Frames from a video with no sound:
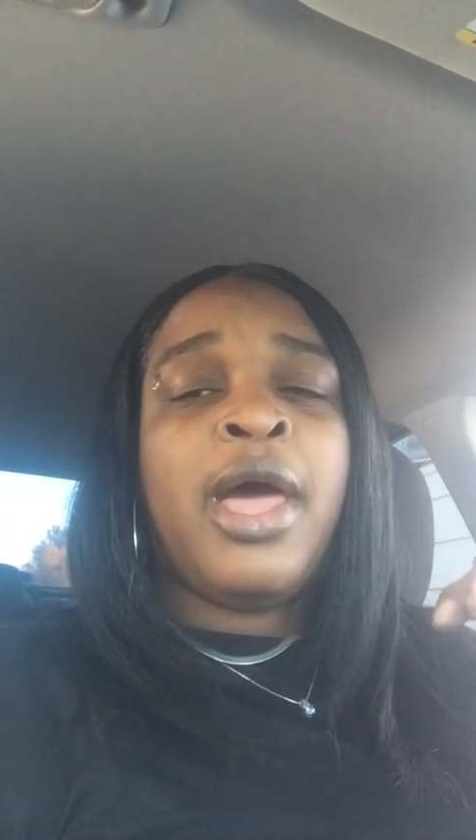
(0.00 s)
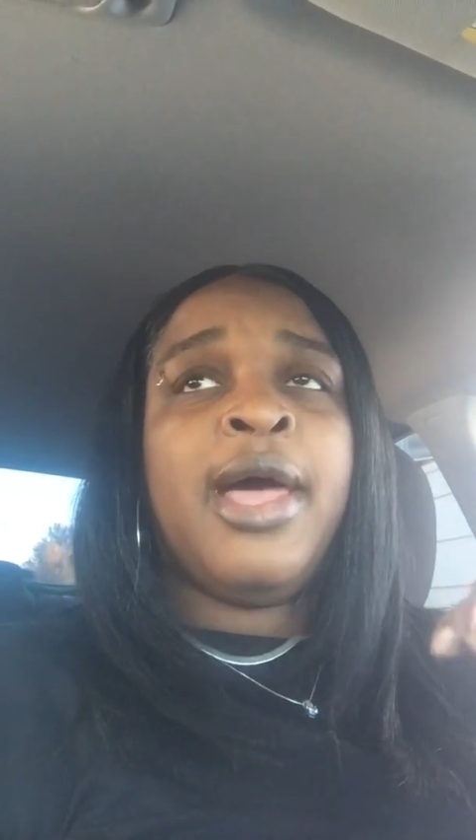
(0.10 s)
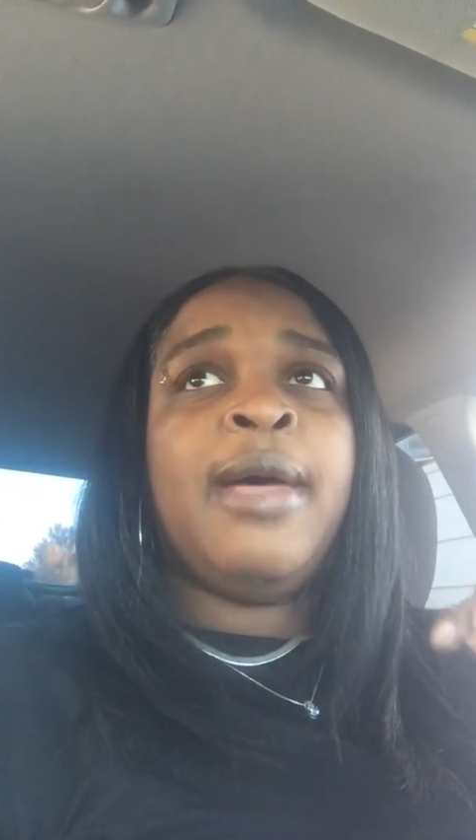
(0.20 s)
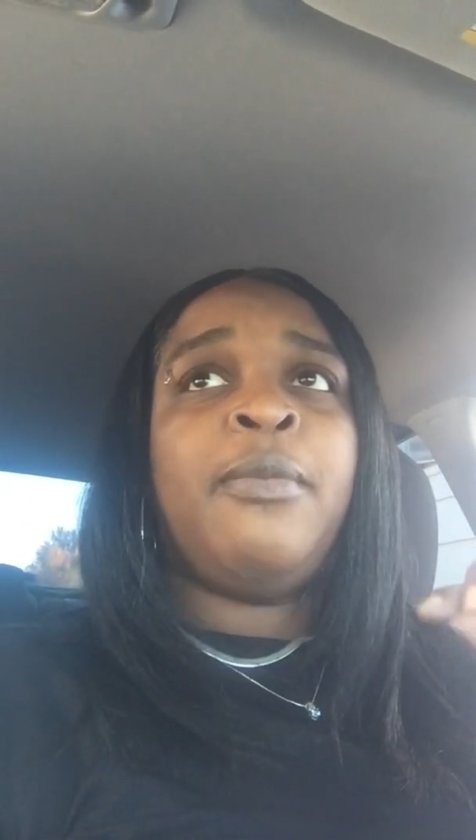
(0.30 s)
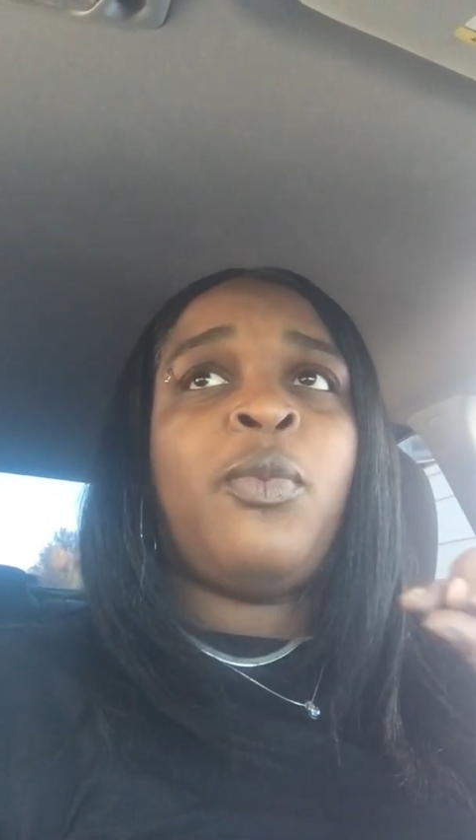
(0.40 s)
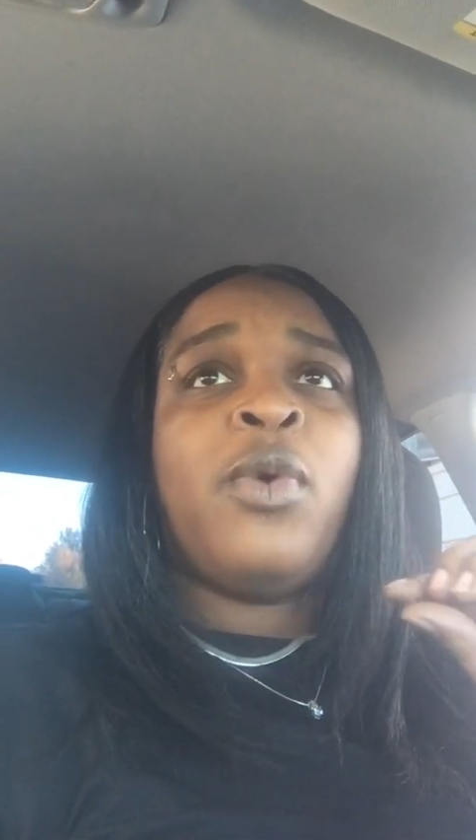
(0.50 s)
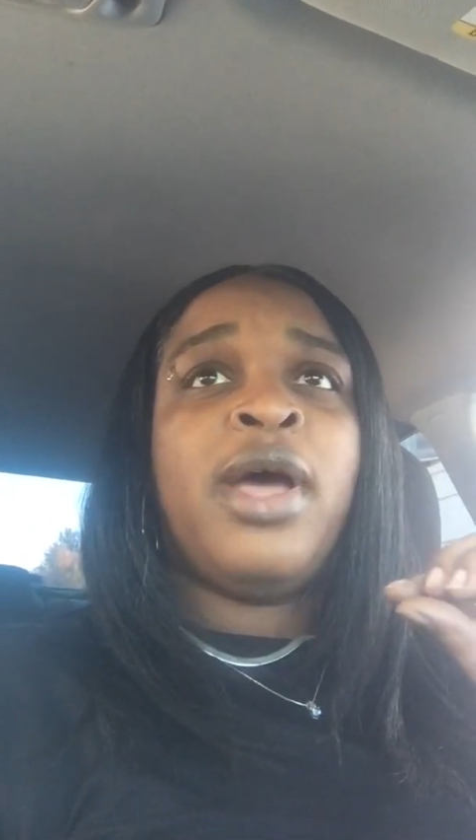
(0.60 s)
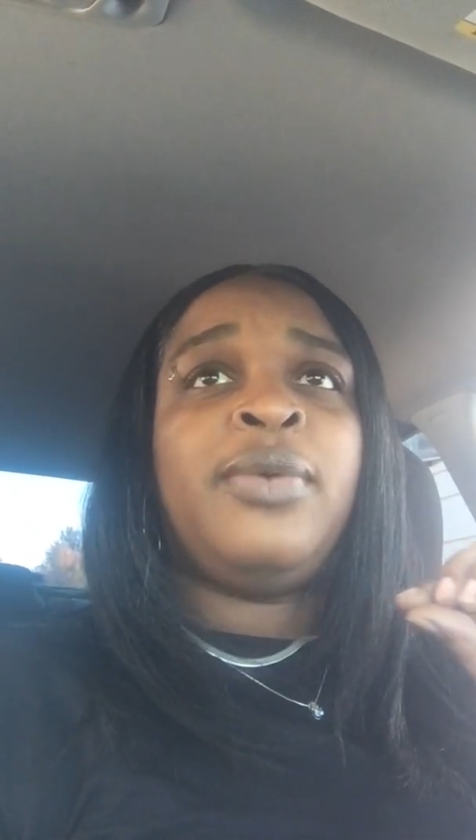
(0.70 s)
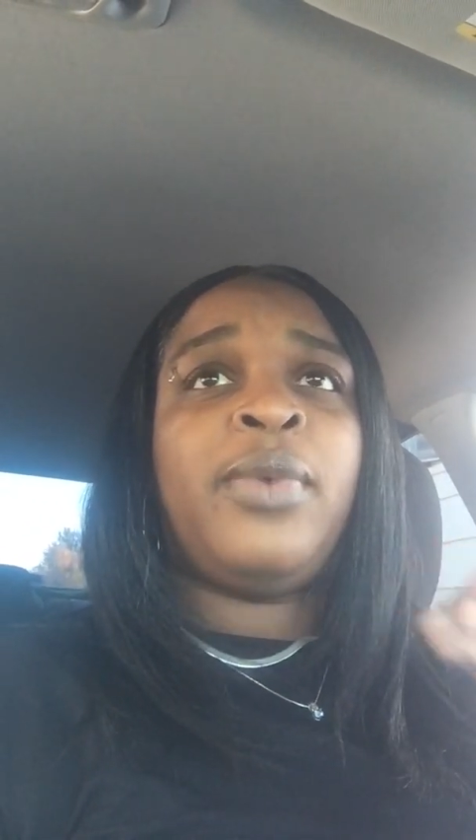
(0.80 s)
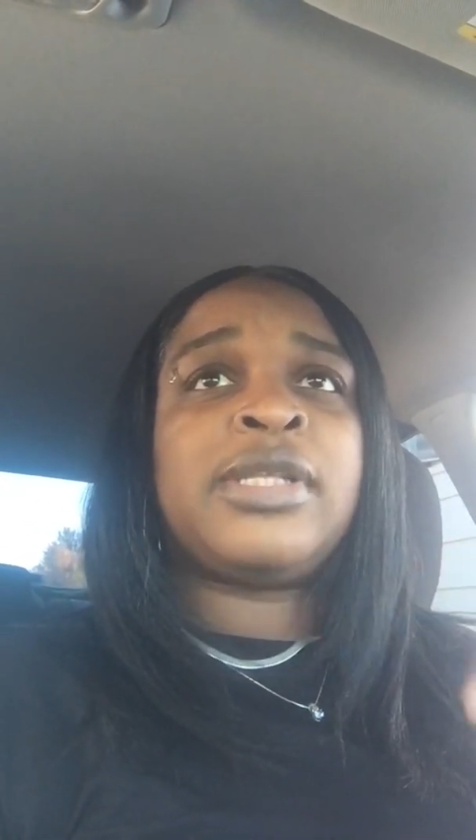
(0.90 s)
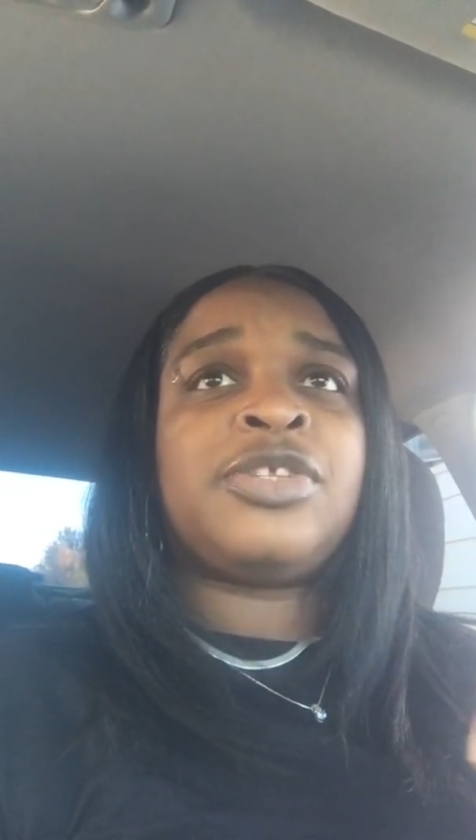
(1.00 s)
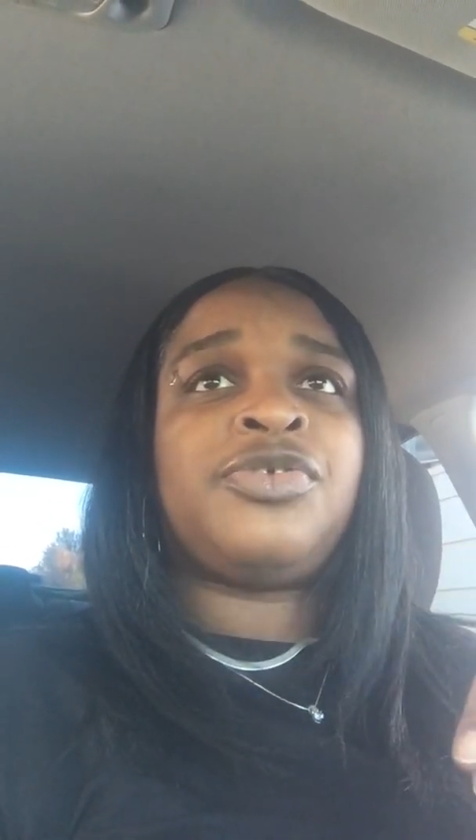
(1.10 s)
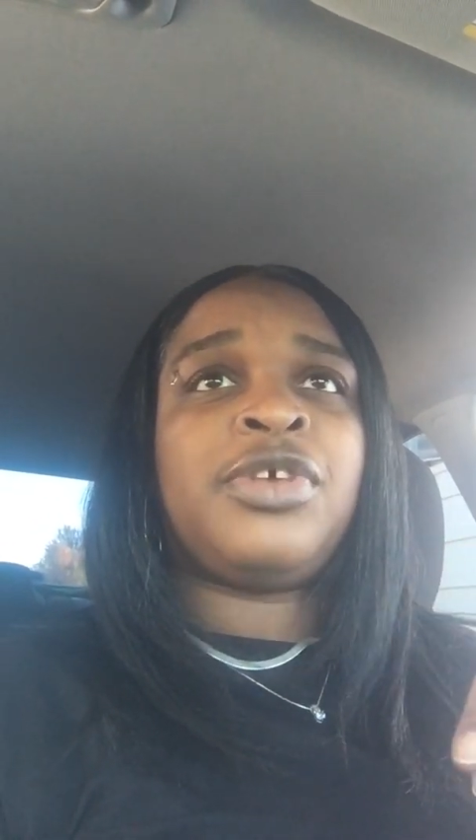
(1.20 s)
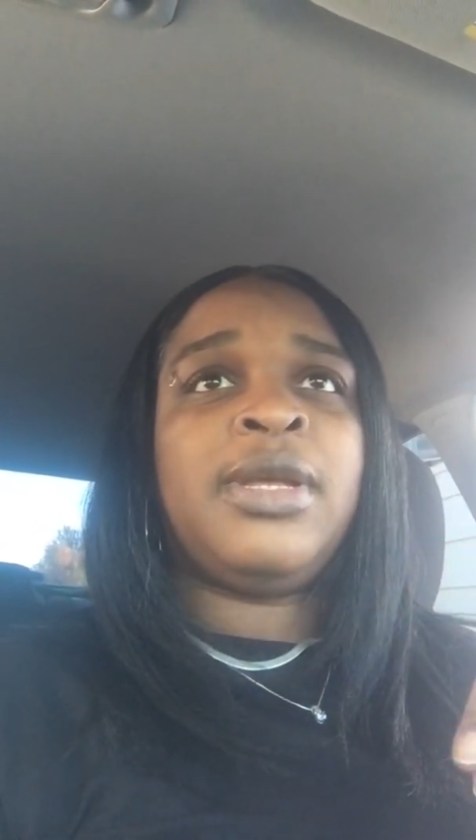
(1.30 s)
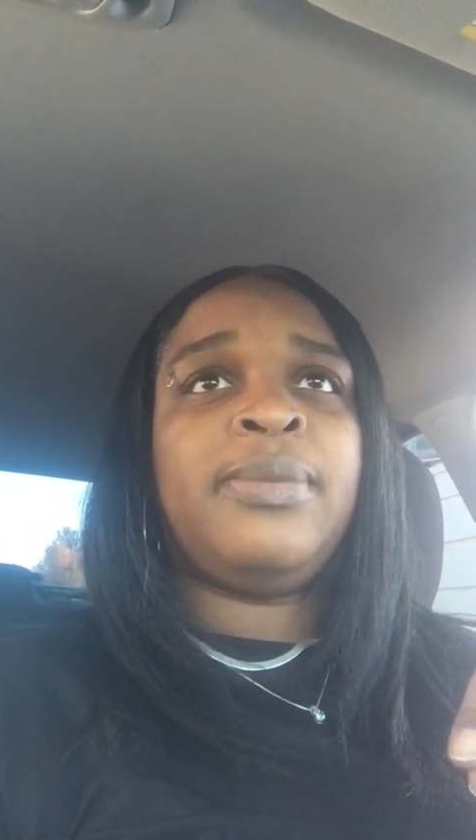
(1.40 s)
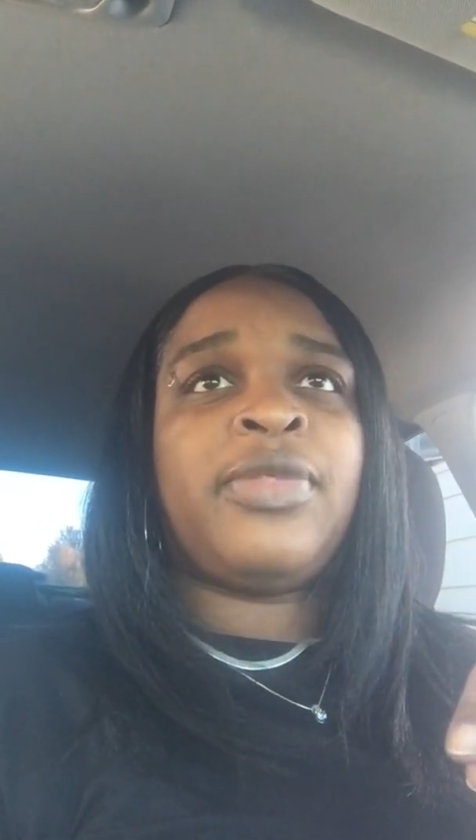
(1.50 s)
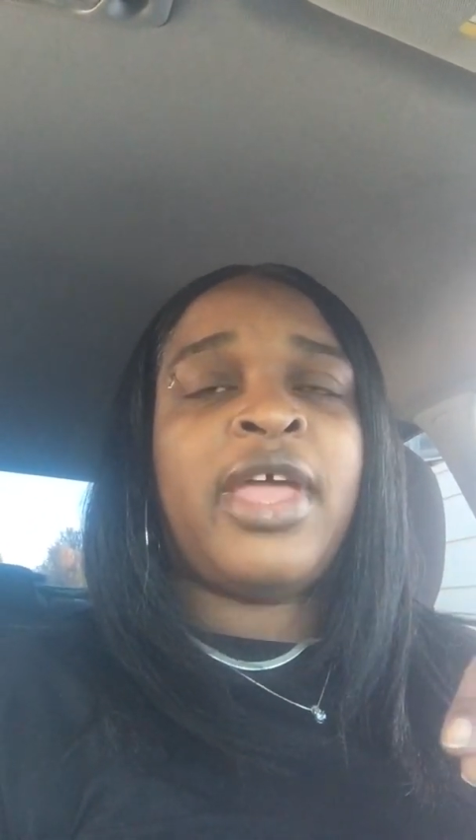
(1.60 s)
Um, one was a dream